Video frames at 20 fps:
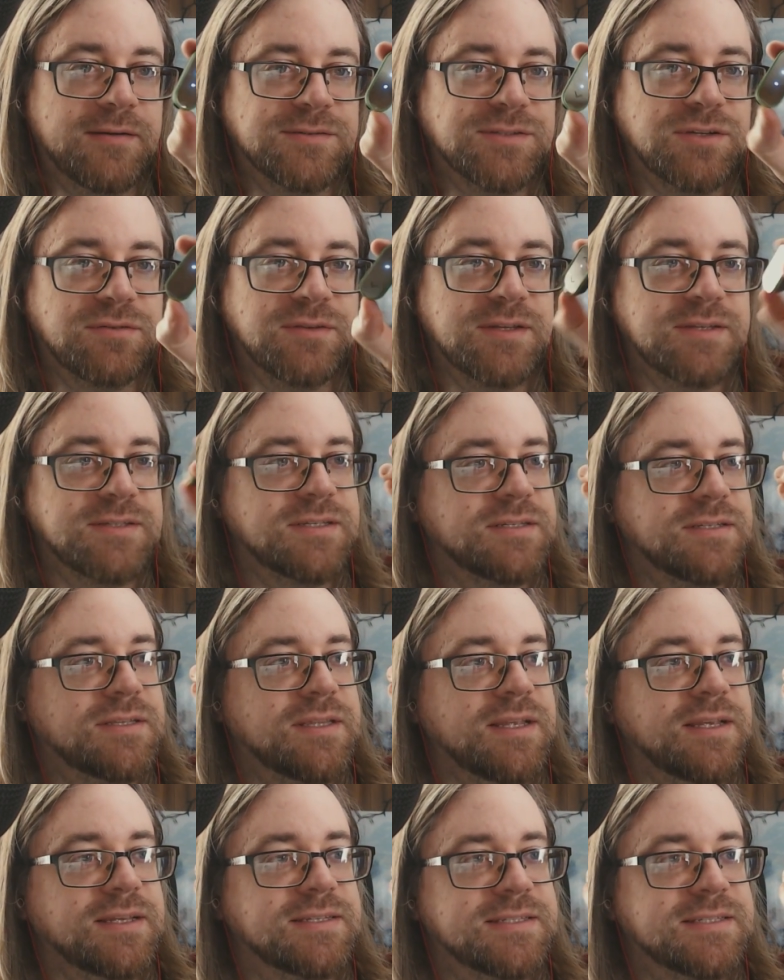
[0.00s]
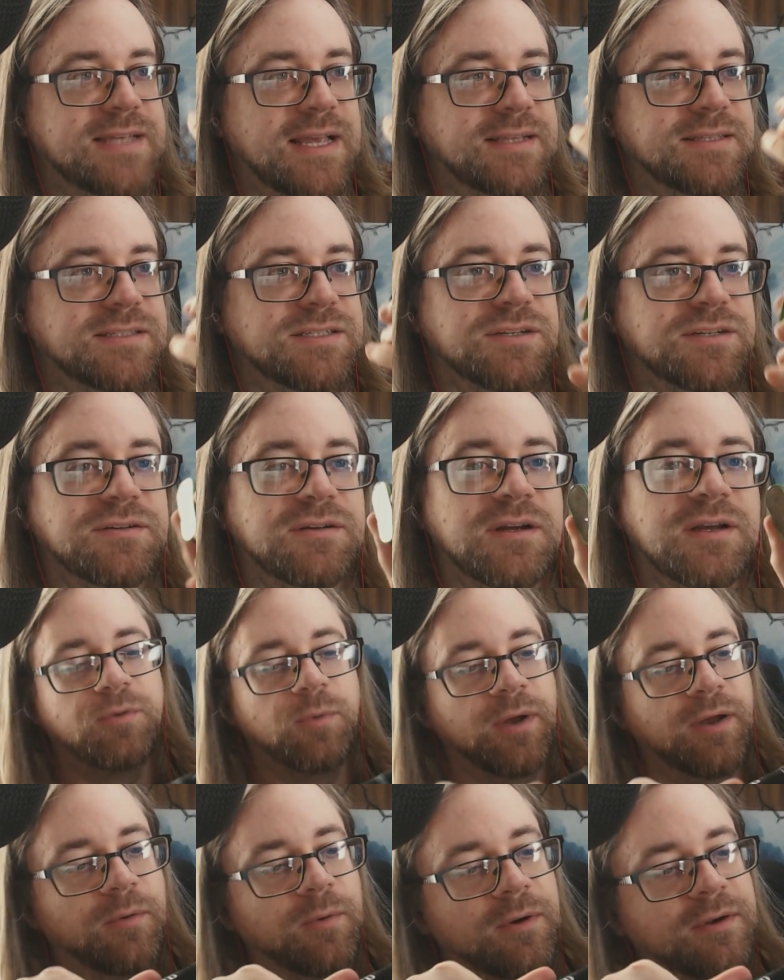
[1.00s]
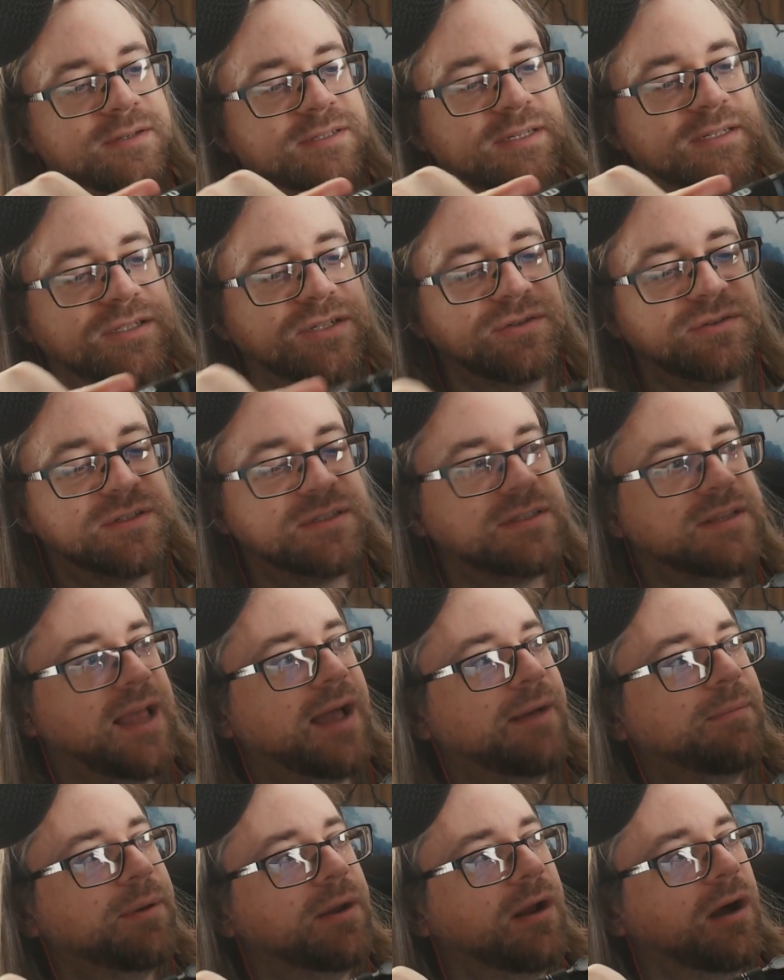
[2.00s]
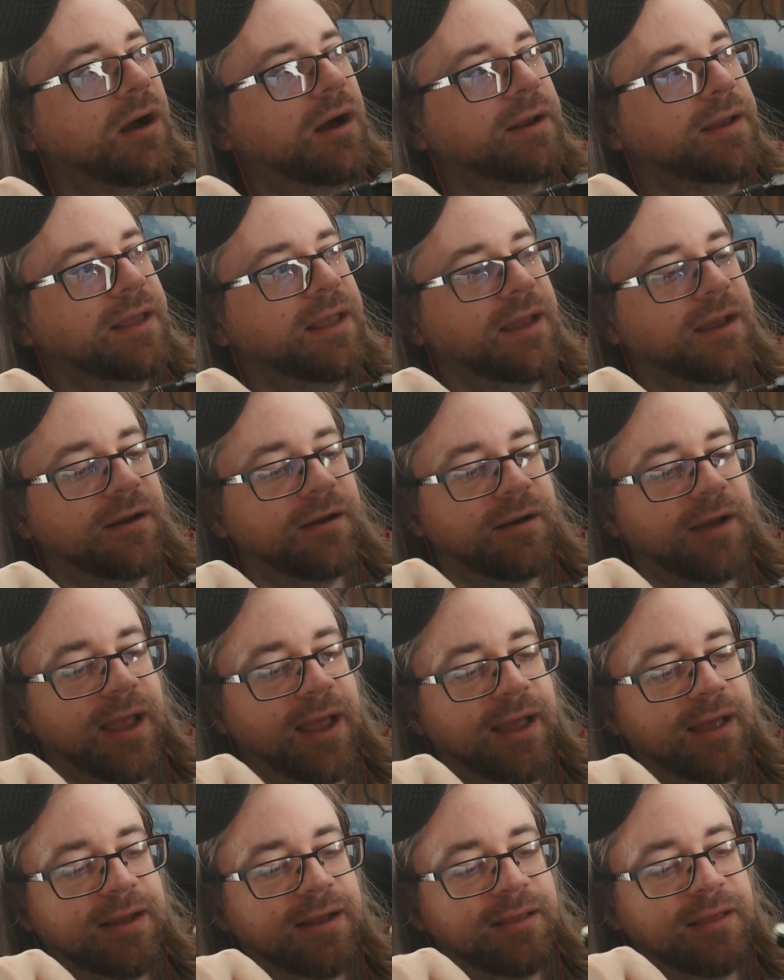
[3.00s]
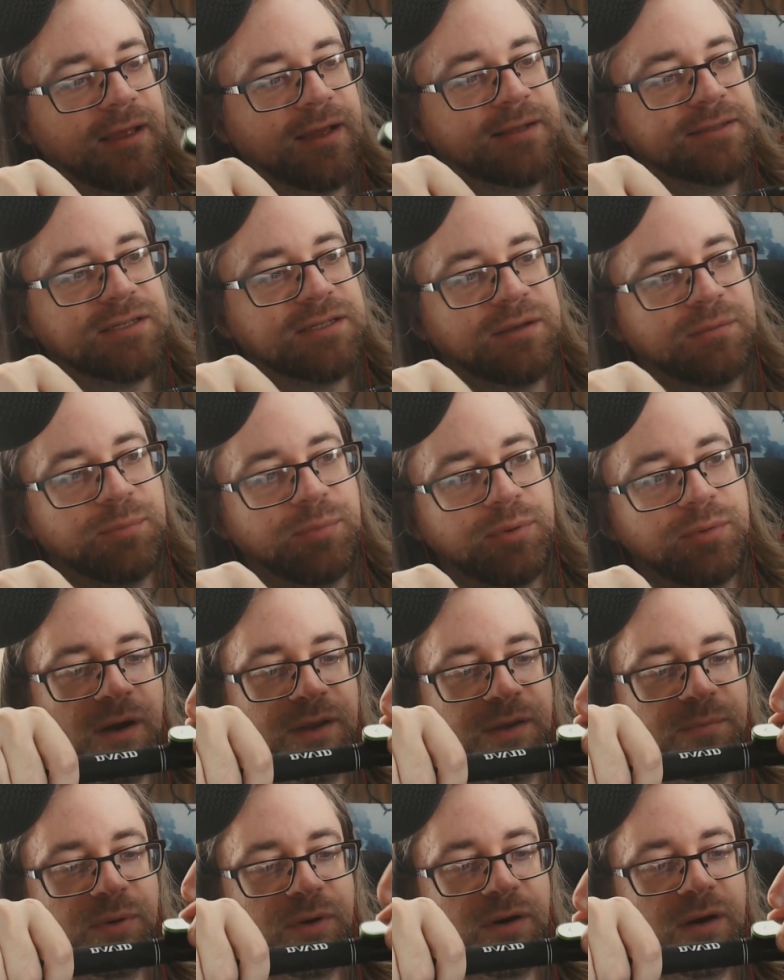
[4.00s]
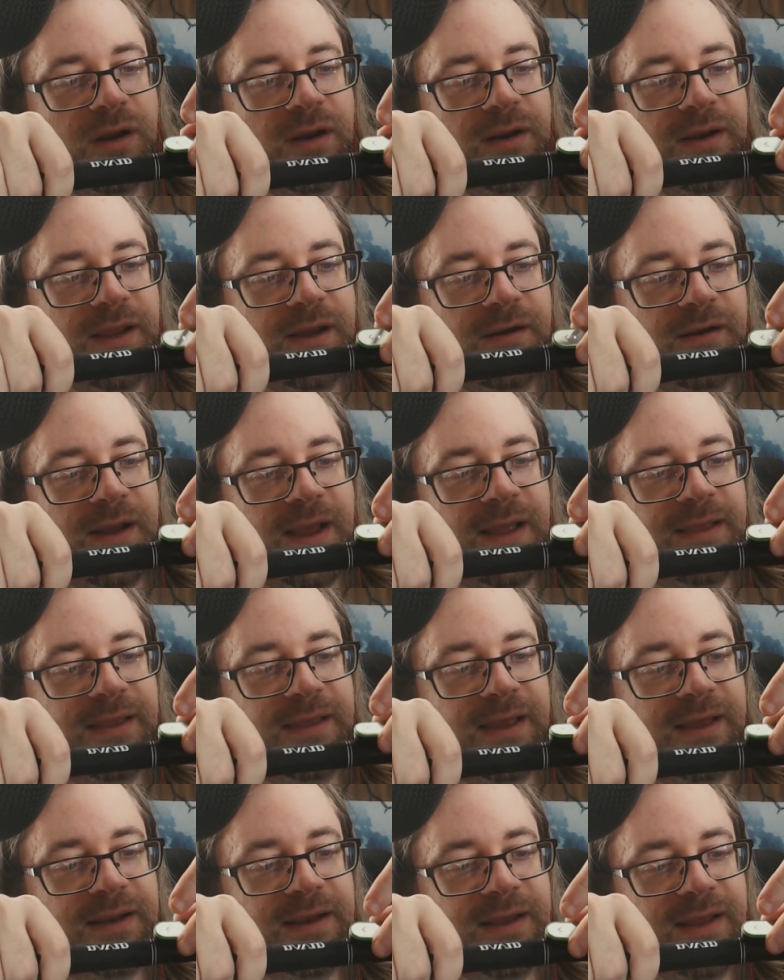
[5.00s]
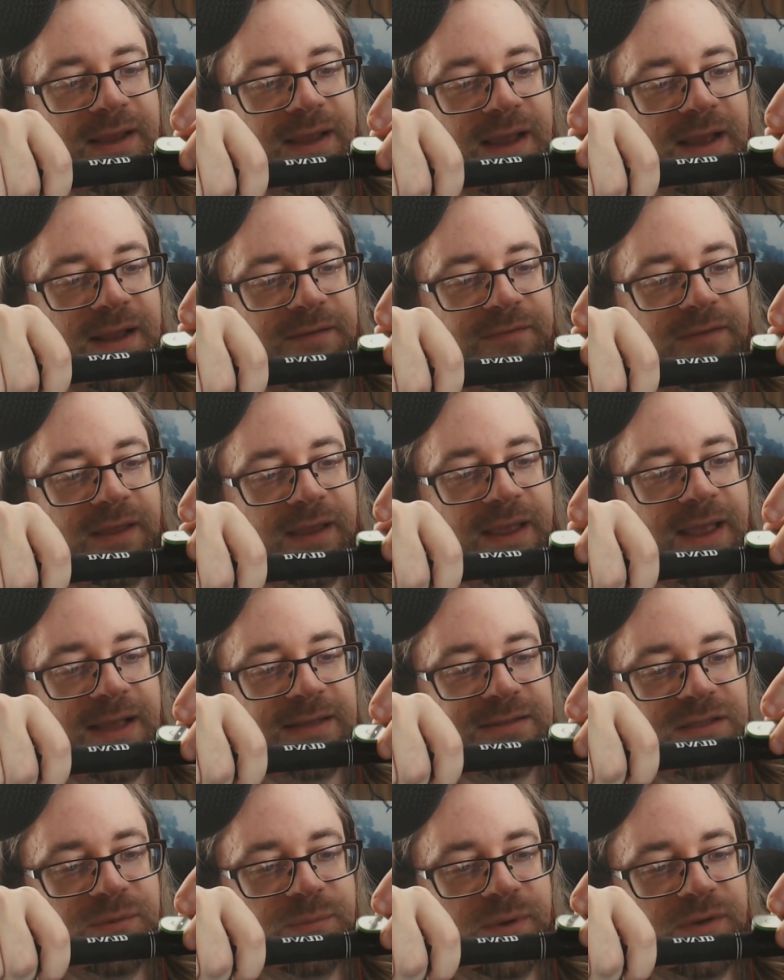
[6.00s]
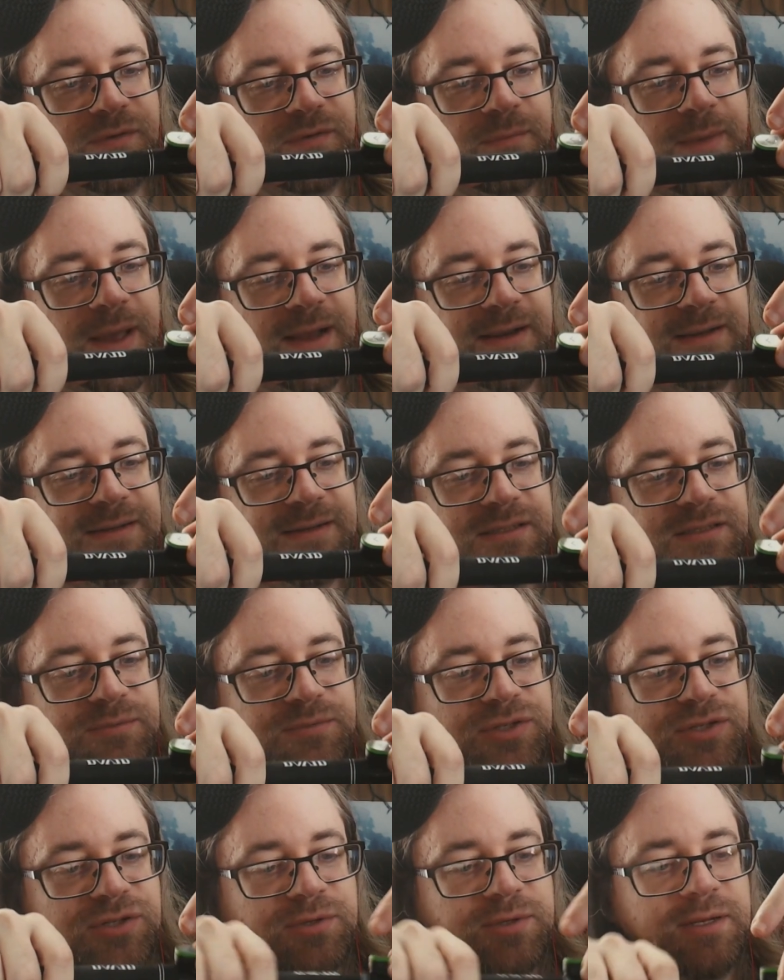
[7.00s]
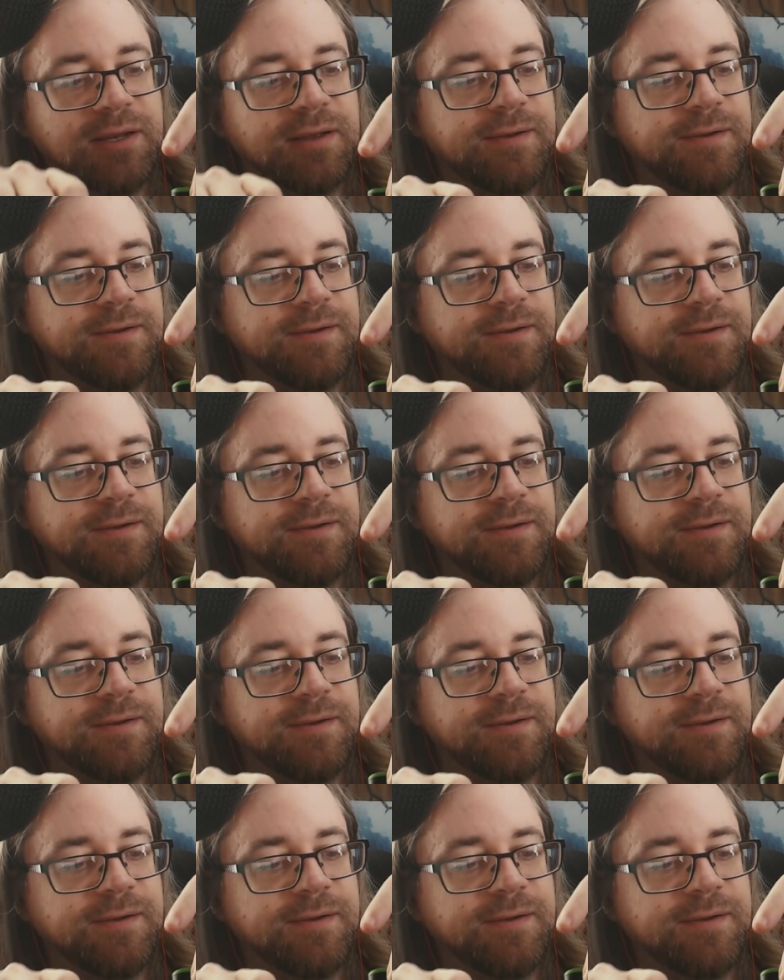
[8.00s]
So this is the sensor, but the way it works is you snap it on here and it lines up, but you put it on here and then it kind of like has a little bit of a magnetism to it.